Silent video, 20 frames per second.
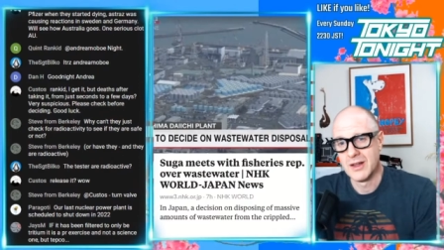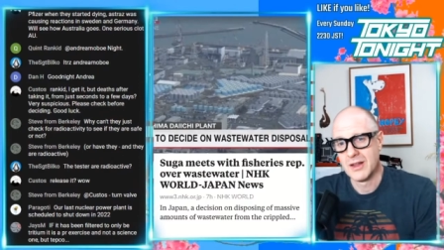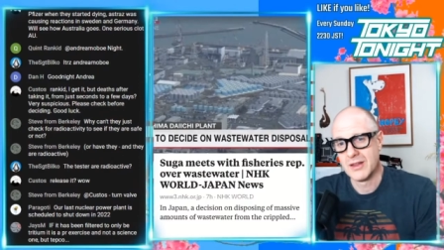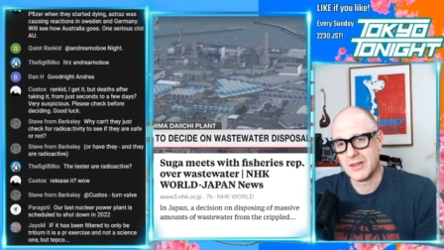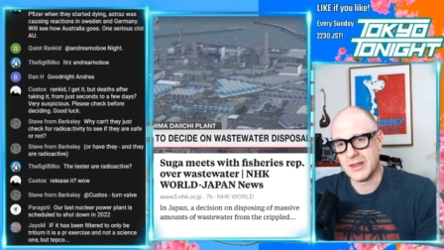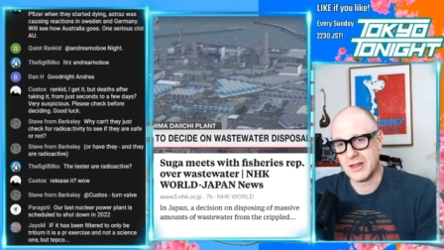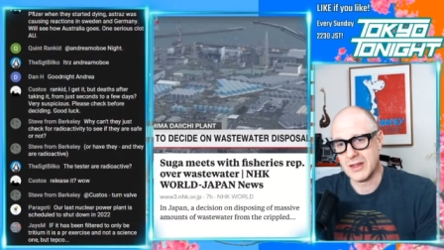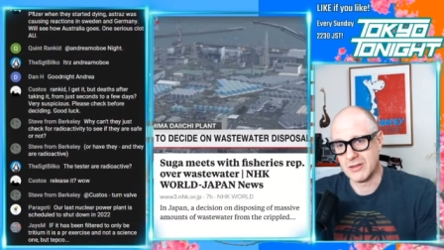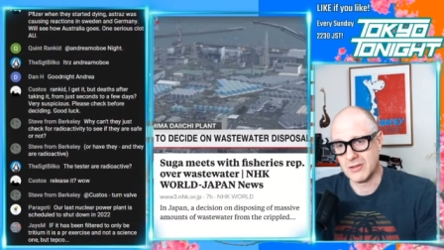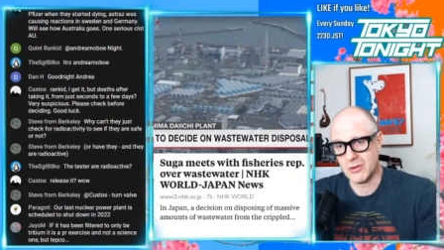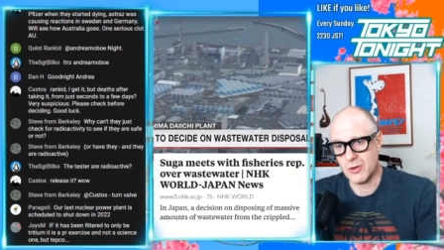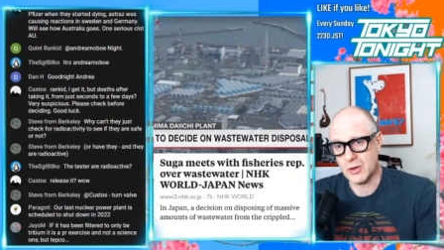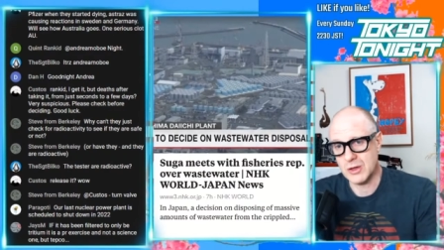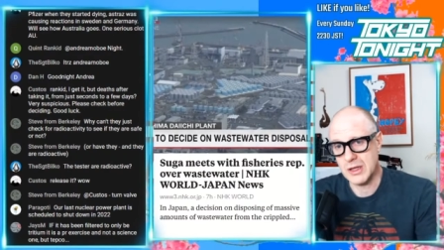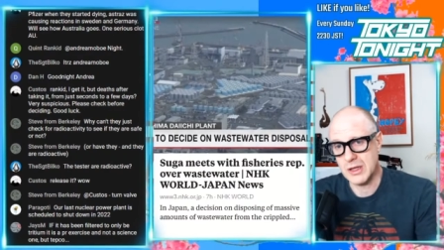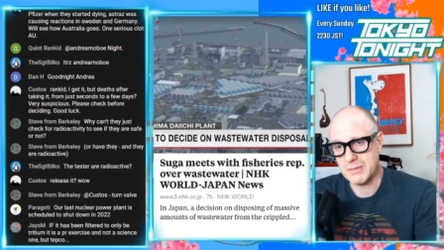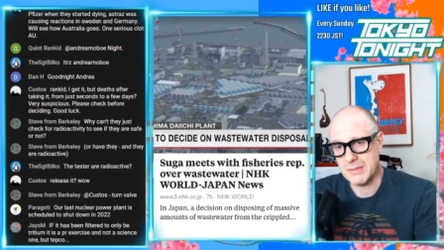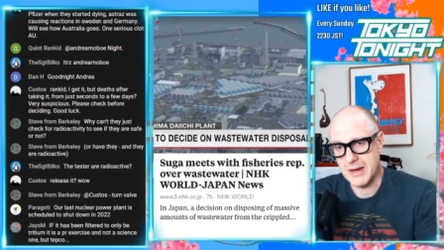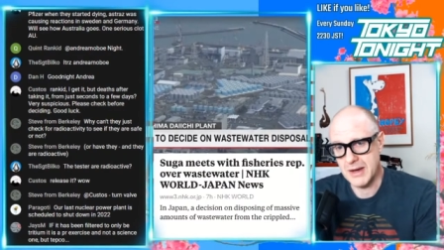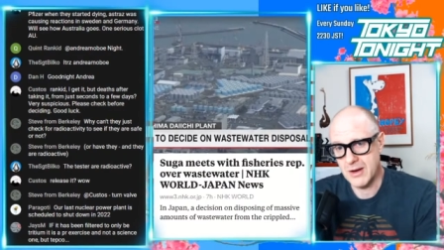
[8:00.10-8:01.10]
that
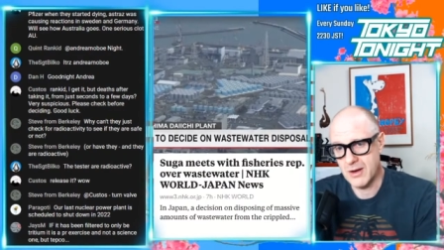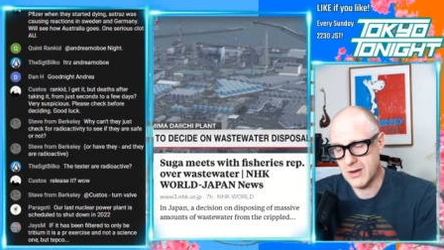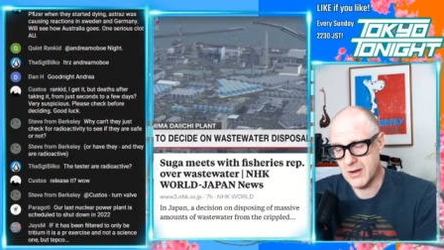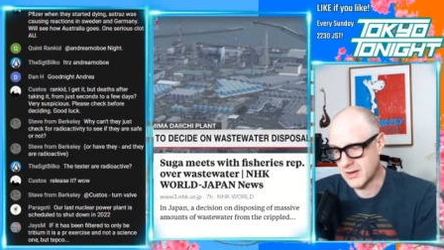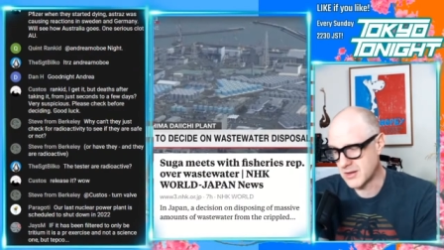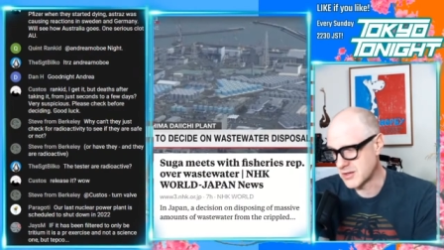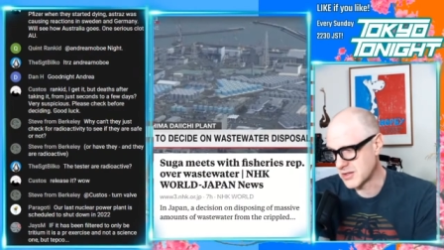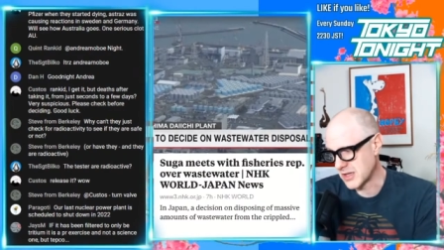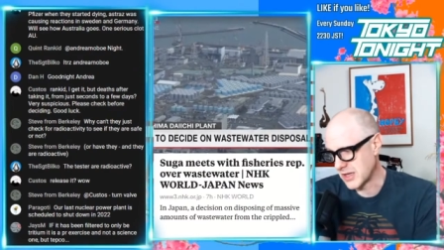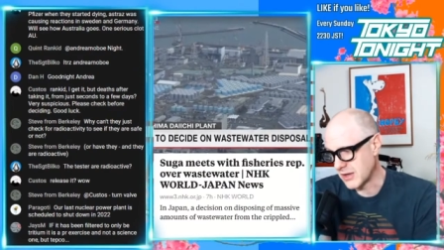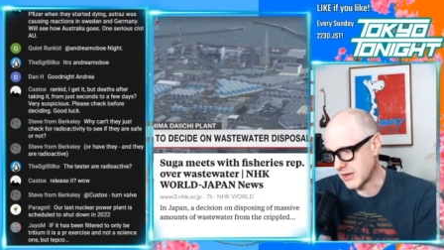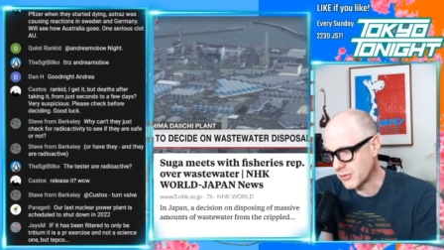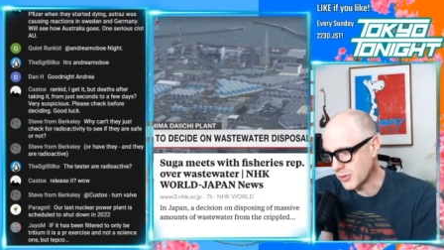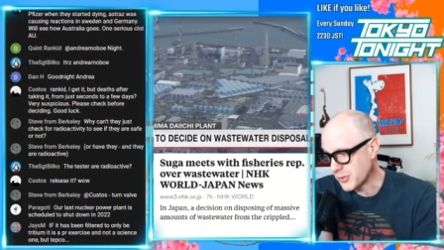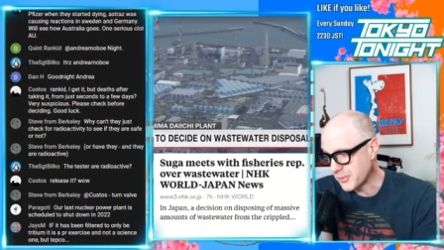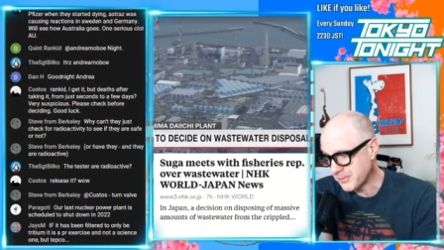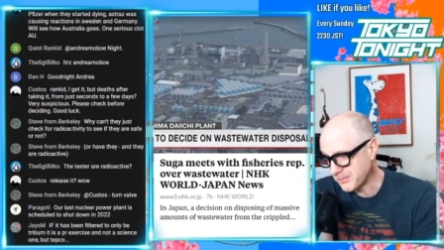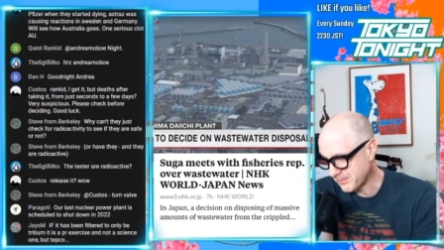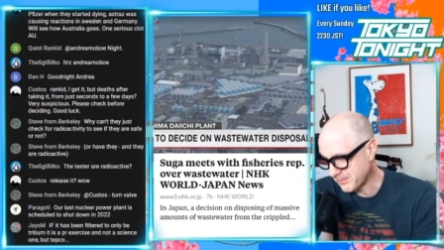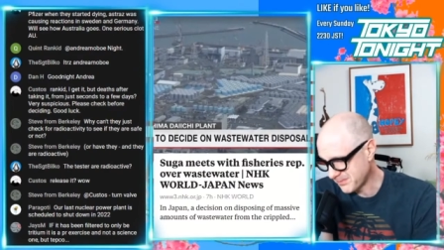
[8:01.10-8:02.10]
nuclear power is
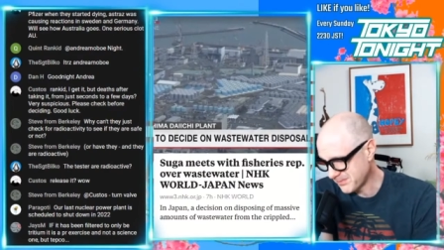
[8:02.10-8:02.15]
evil